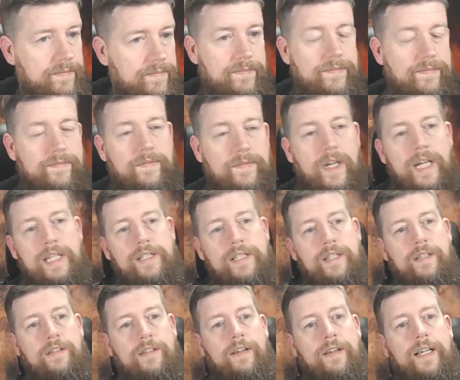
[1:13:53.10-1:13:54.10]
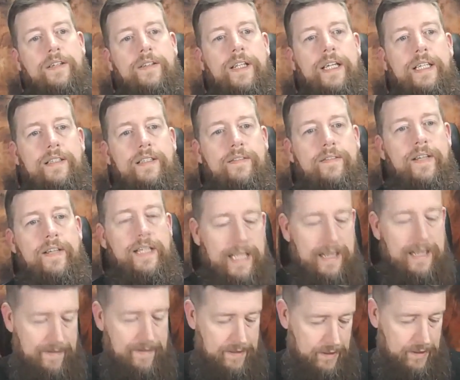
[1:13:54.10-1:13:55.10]
Right. Crack on then. Right.
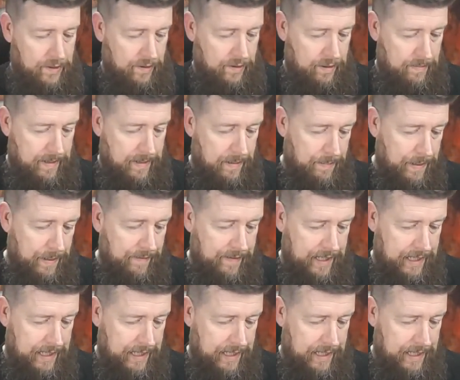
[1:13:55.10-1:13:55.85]
Carry on talking about Barry.